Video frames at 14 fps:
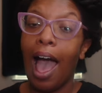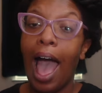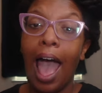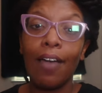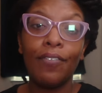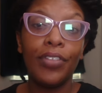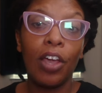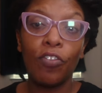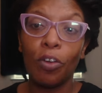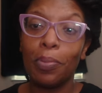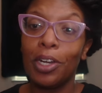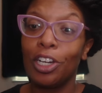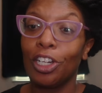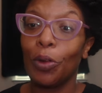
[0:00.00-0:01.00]
I've never
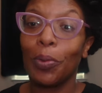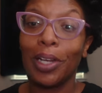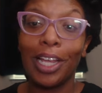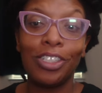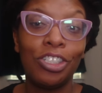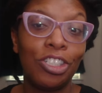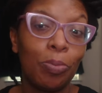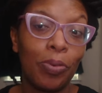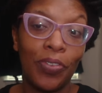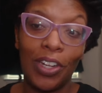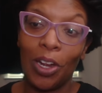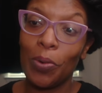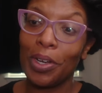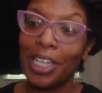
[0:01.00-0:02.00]
been in a relationship with
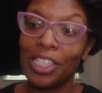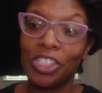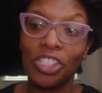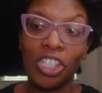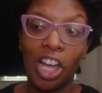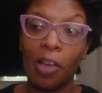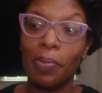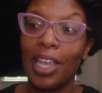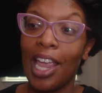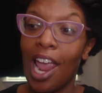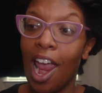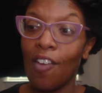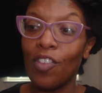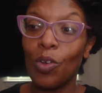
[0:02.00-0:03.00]
anyone that's chubby.
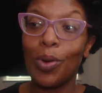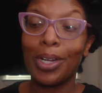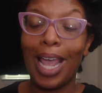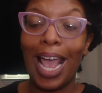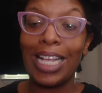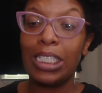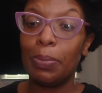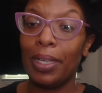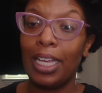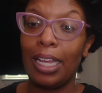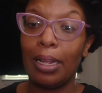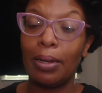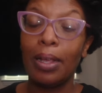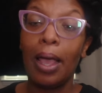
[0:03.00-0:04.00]
Everyone has
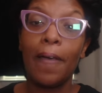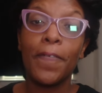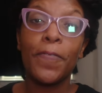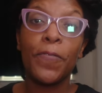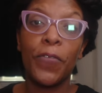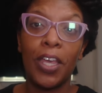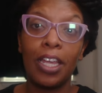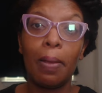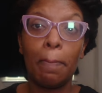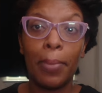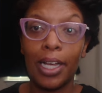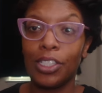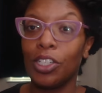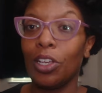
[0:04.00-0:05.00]
been fit,
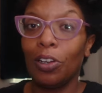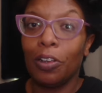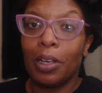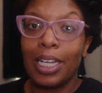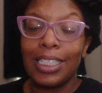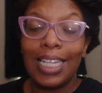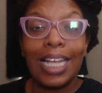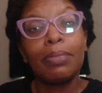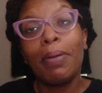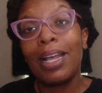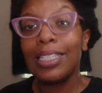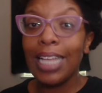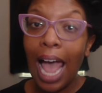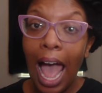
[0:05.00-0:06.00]
muscular, because that's
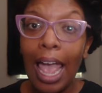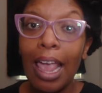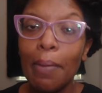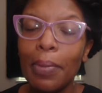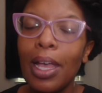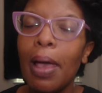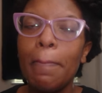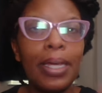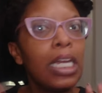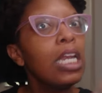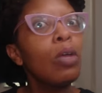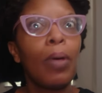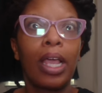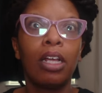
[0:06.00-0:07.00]
my type. But
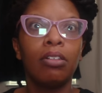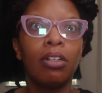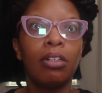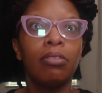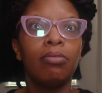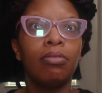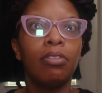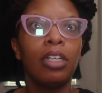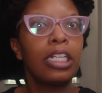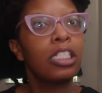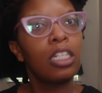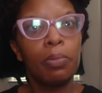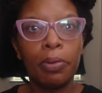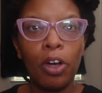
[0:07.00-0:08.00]
anyway, get
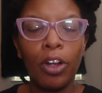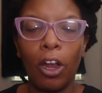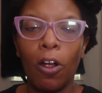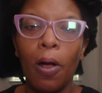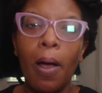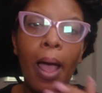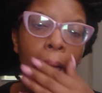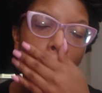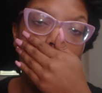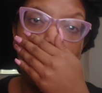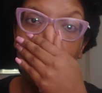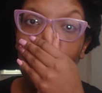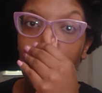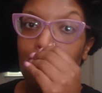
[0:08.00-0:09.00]
to the point, girl.
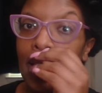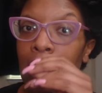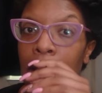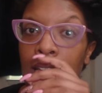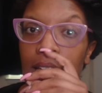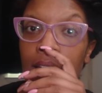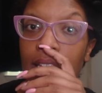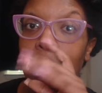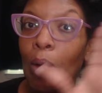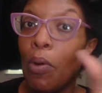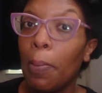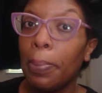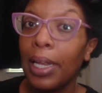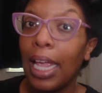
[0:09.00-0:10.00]
Baby, he, they
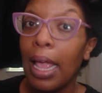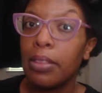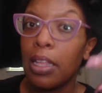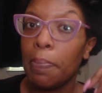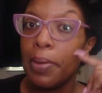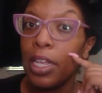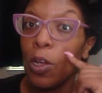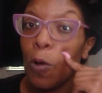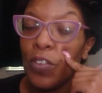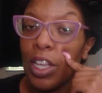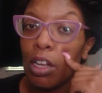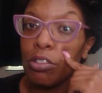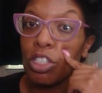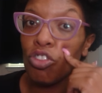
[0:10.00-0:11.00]
were playing the
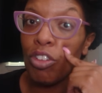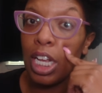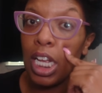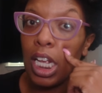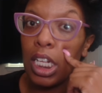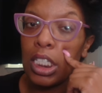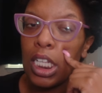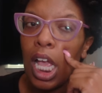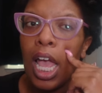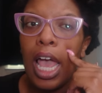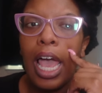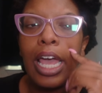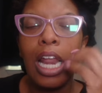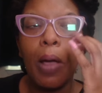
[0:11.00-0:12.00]
POV on strings.
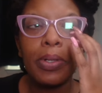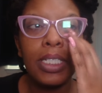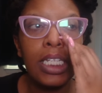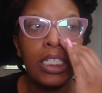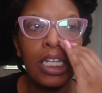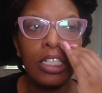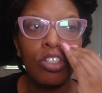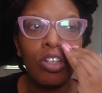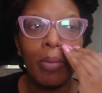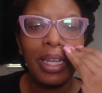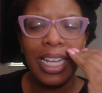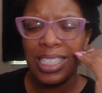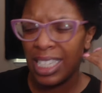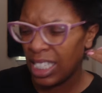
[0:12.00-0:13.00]
And I was listening to it. I'm
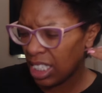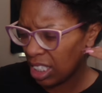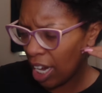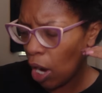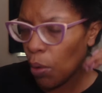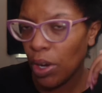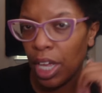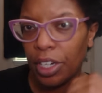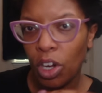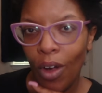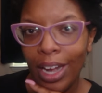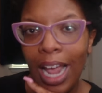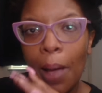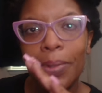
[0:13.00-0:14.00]
like, is this Ariana
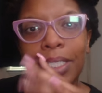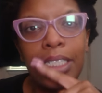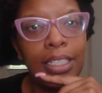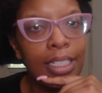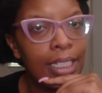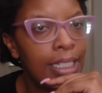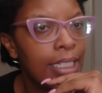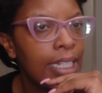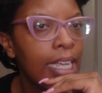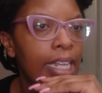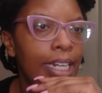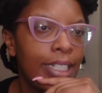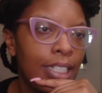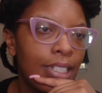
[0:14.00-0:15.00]
Grande? I was
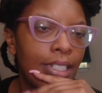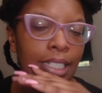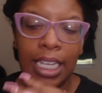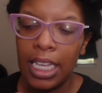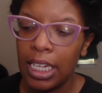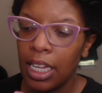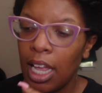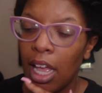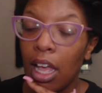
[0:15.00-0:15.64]
singing, singing.